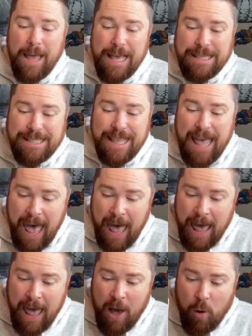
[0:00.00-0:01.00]
is that
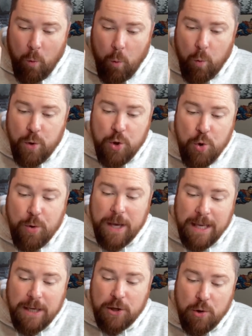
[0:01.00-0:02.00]
you
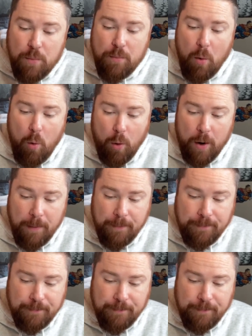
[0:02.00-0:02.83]
can do more